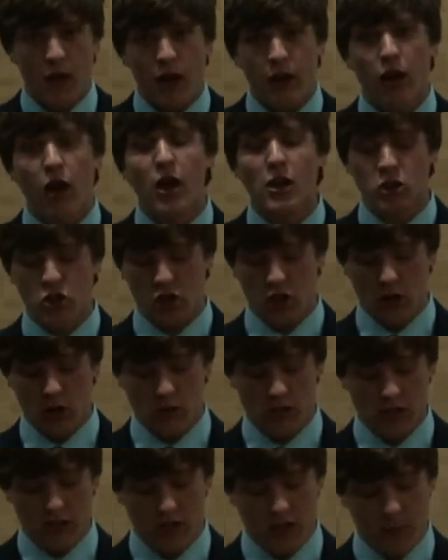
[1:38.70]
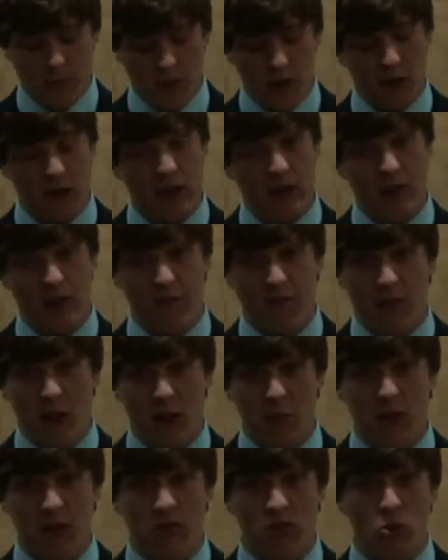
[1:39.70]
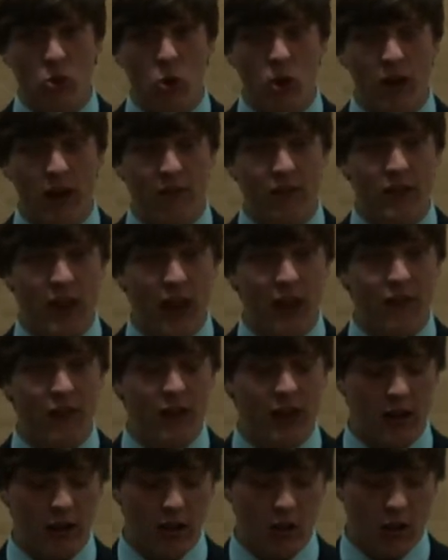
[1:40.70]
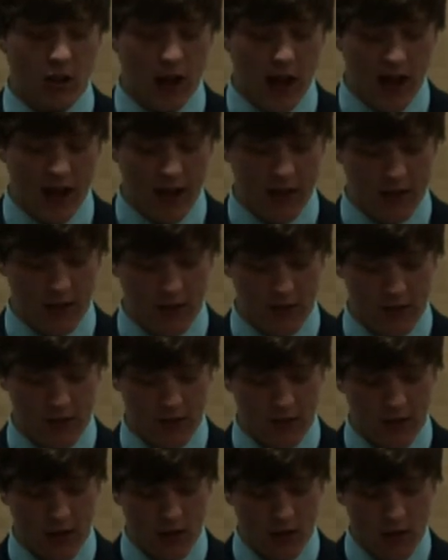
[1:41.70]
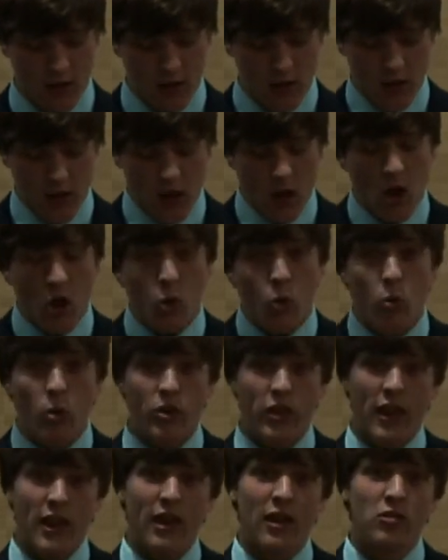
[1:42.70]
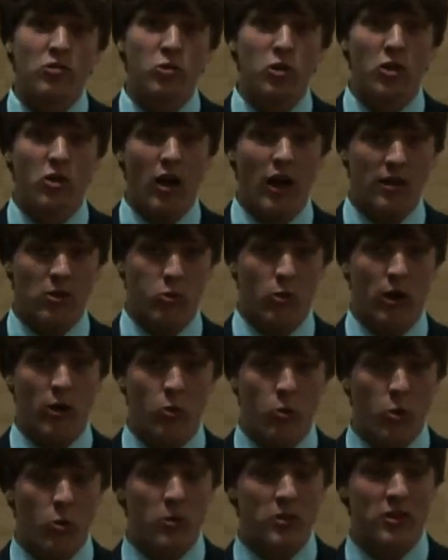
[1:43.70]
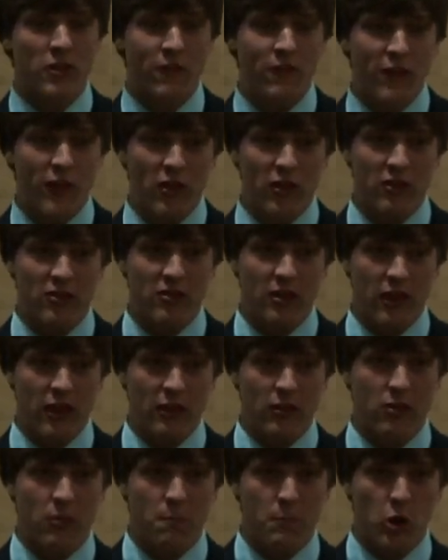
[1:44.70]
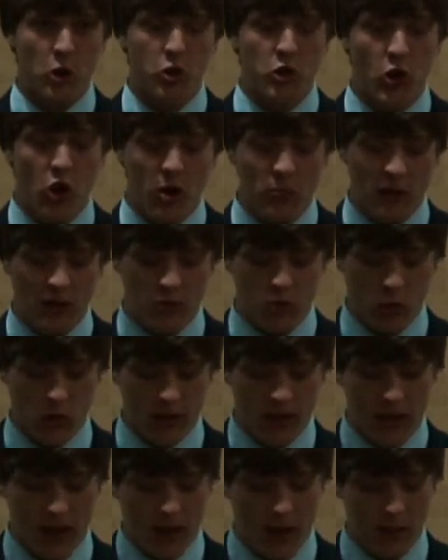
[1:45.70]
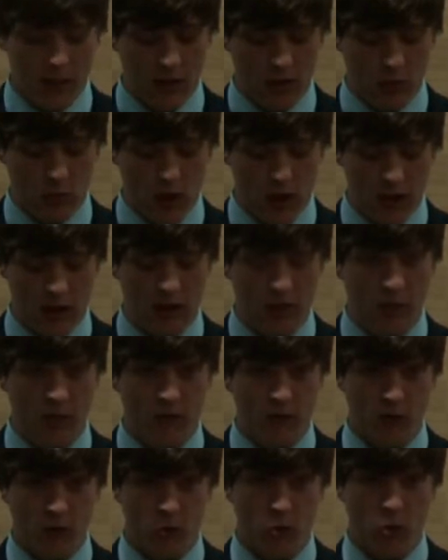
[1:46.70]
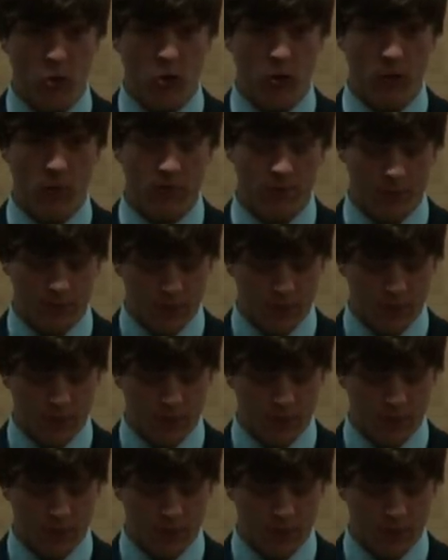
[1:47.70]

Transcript: God shows this ability in the famous story of David and Goliath. When the Israelites were at war with the Philistines, both armies were camped and ready for war.